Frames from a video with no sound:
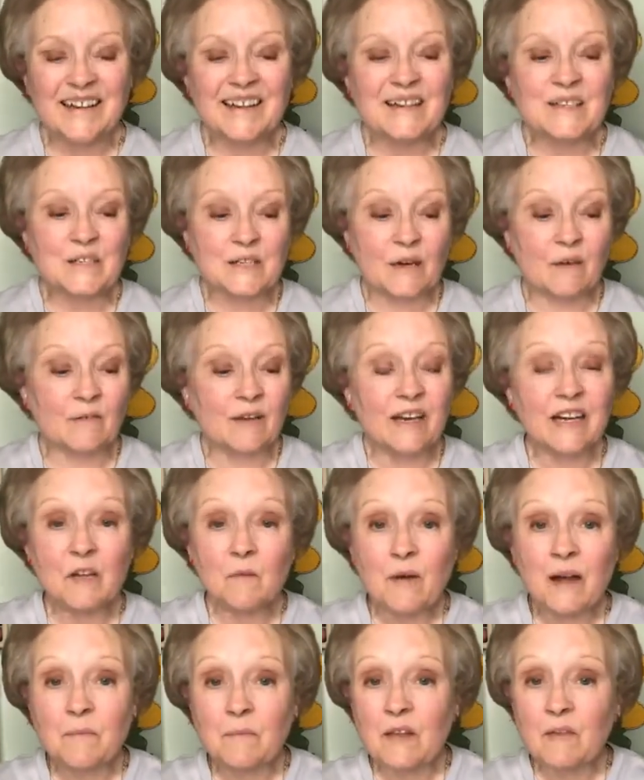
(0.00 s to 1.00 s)
So
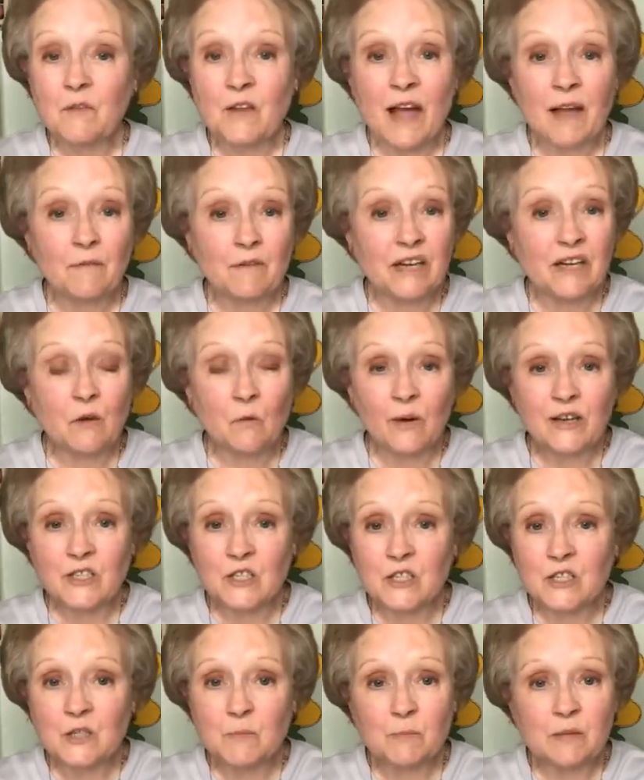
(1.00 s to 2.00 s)
anyway, if you have any
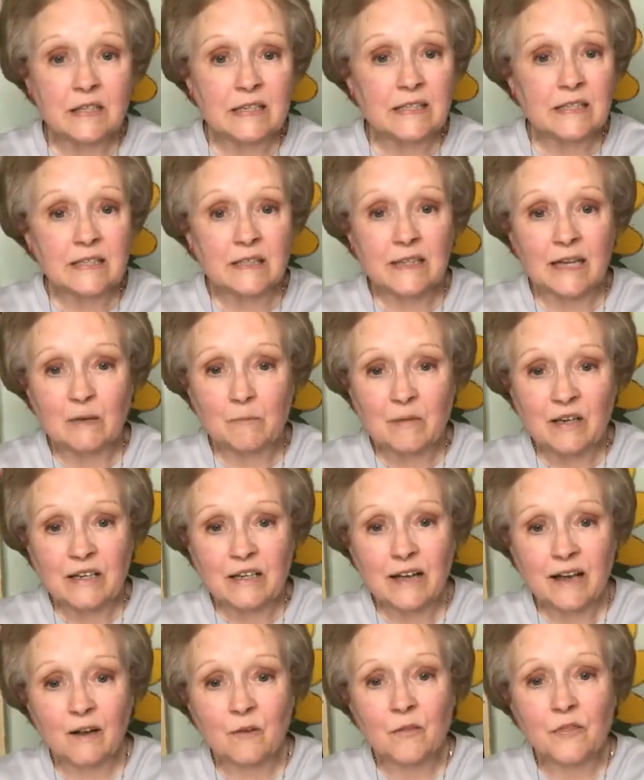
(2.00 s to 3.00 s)
questions, please let me
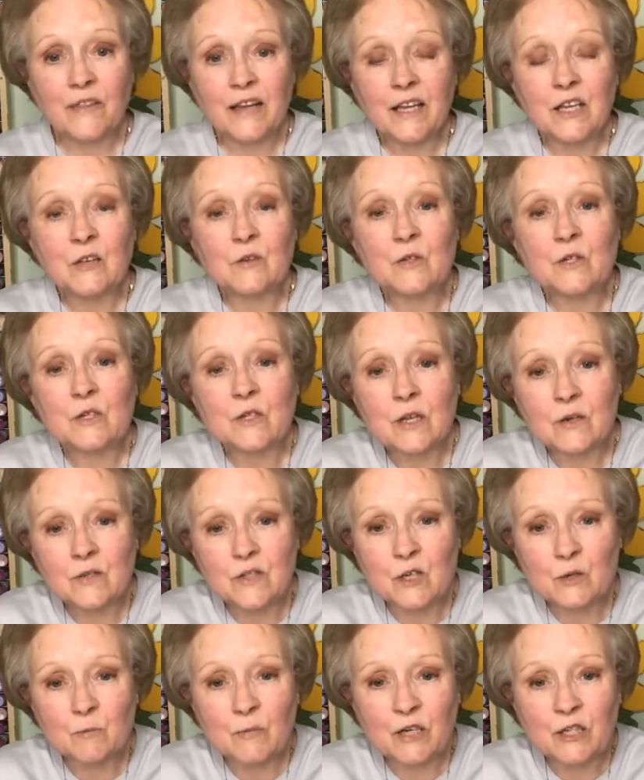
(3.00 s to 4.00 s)
know. Thank you so,
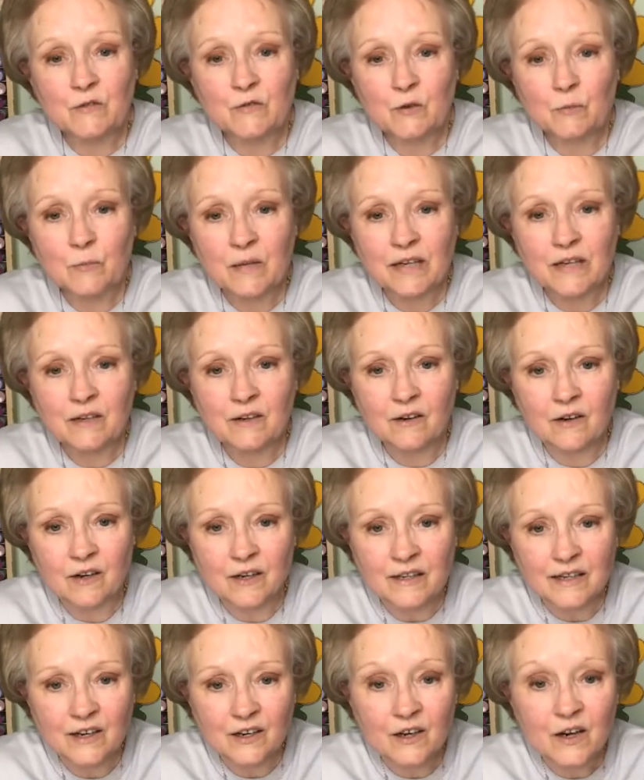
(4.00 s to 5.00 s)
so much for being on
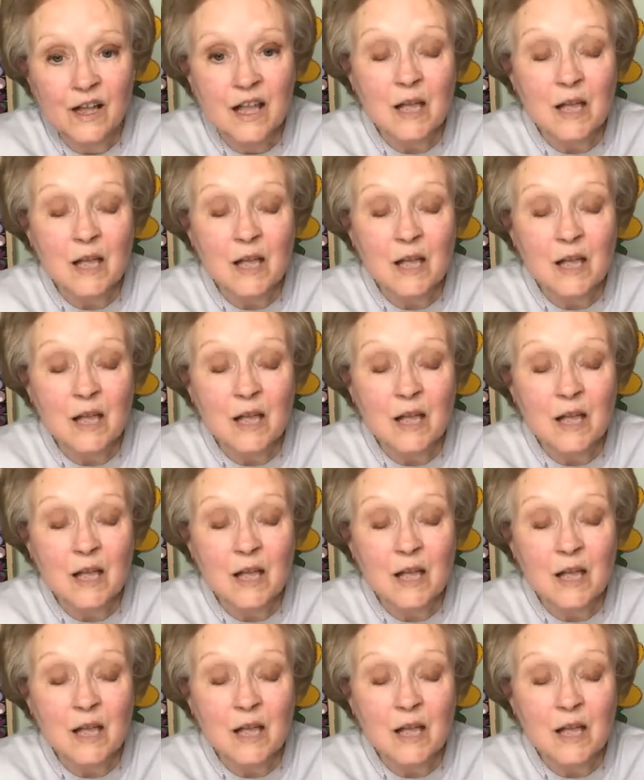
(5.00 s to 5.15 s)
here.